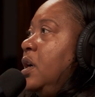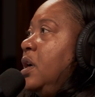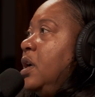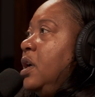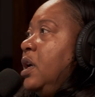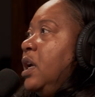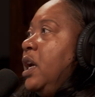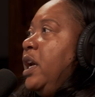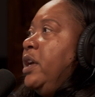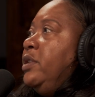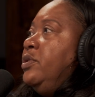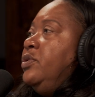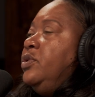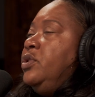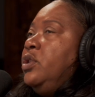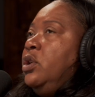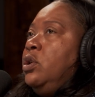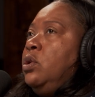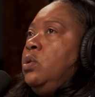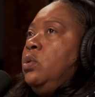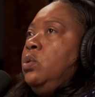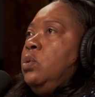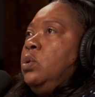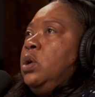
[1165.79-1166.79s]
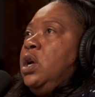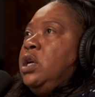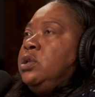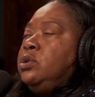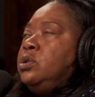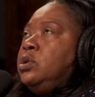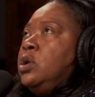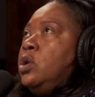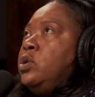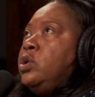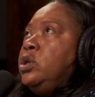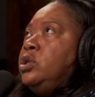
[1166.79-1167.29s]
And so
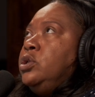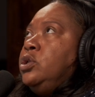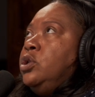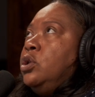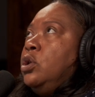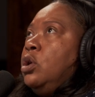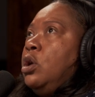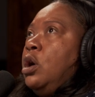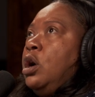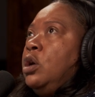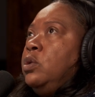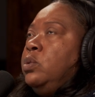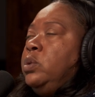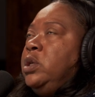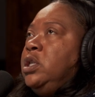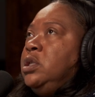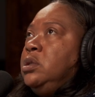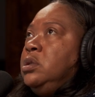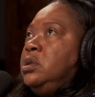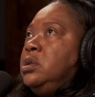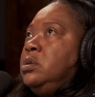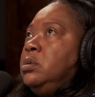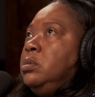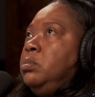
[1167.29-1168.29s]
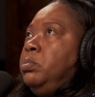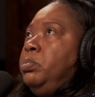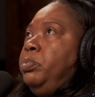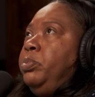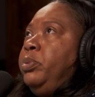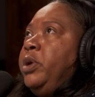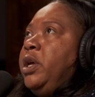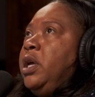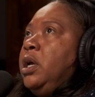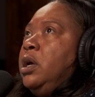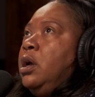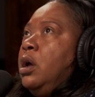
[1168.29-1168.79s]
as long as you're always
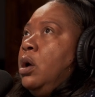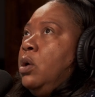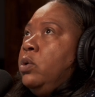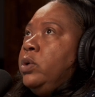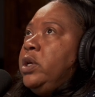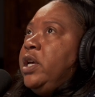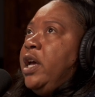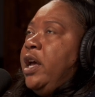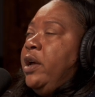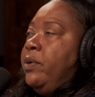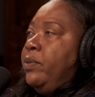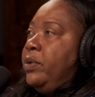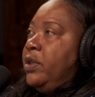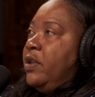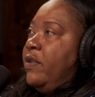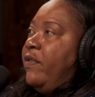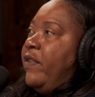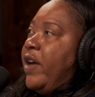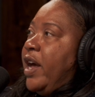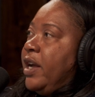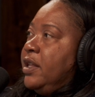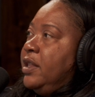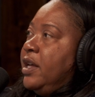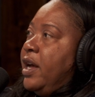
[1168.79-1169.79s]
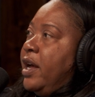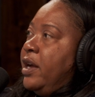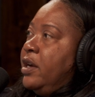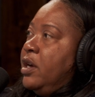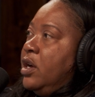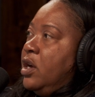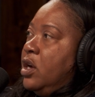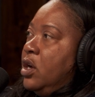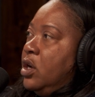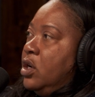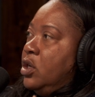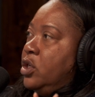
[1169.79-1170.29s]
being okay with the fact that
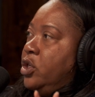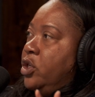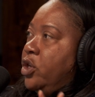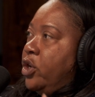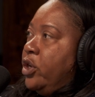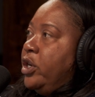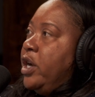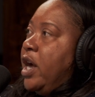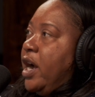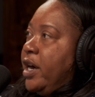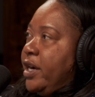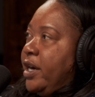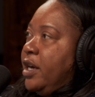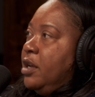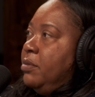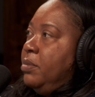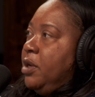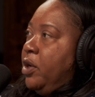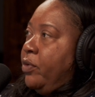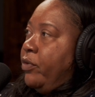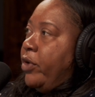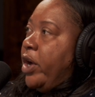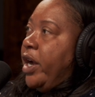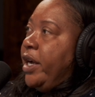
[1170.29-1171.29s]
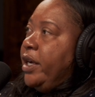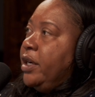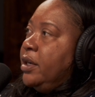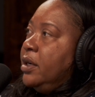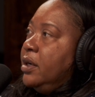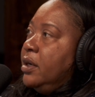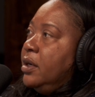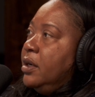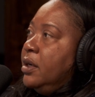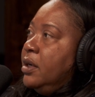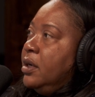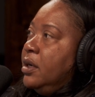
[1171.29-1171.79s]
you're not going to be right,
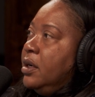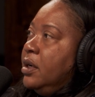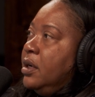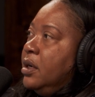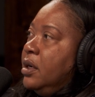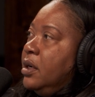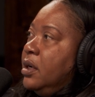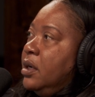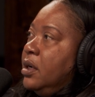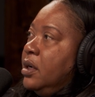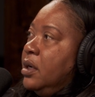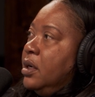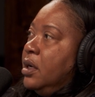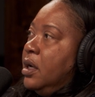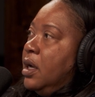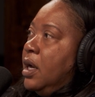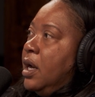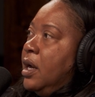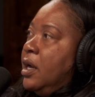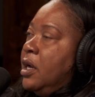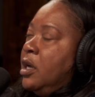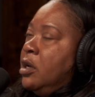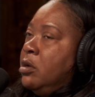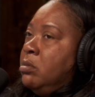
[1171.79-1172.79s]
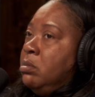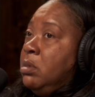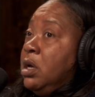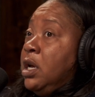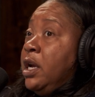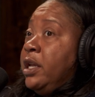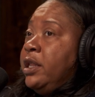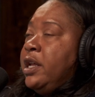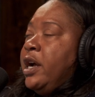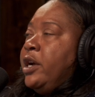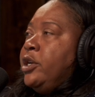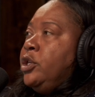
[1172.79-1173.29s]
and
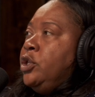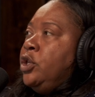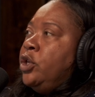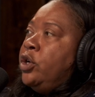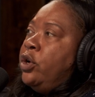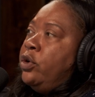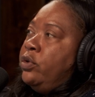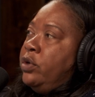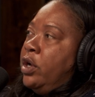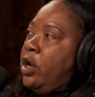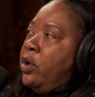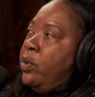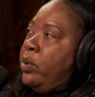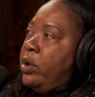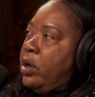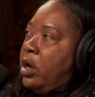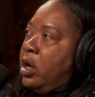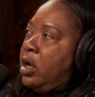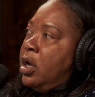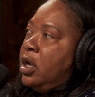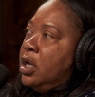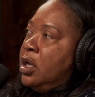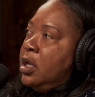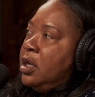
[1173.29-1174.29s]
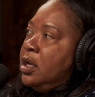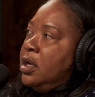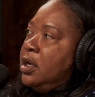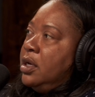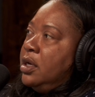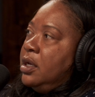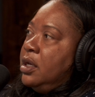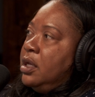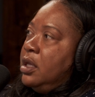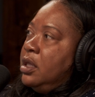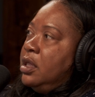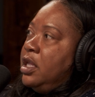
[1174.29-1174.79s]
that you don't know it all,
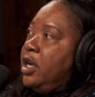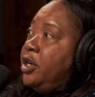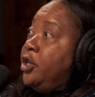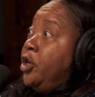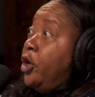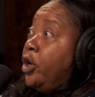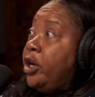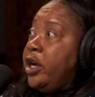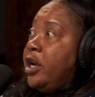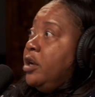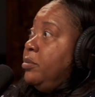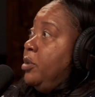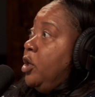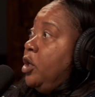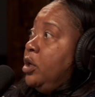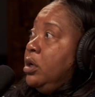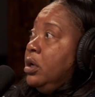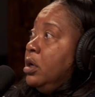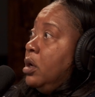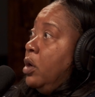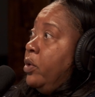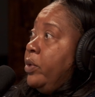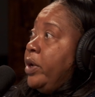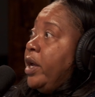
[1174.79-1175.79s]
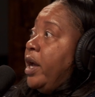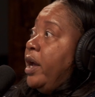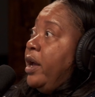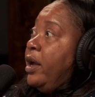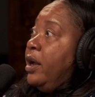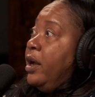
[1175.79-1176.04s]
then you're going to be okay.